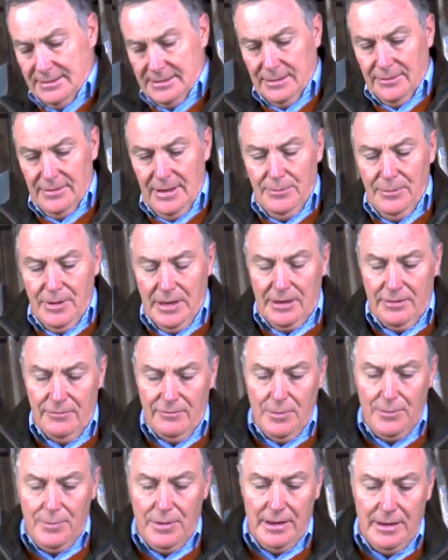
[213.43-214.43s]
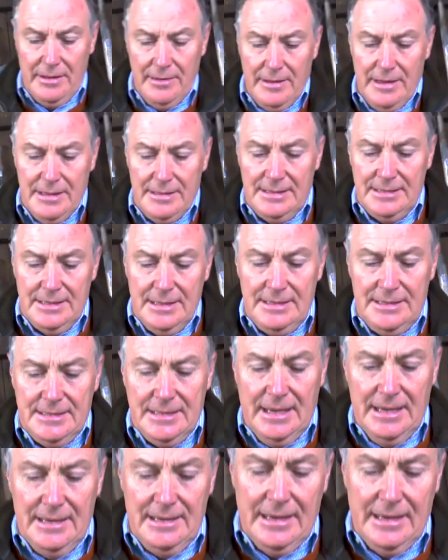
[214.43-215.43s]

So then we can repeat this side.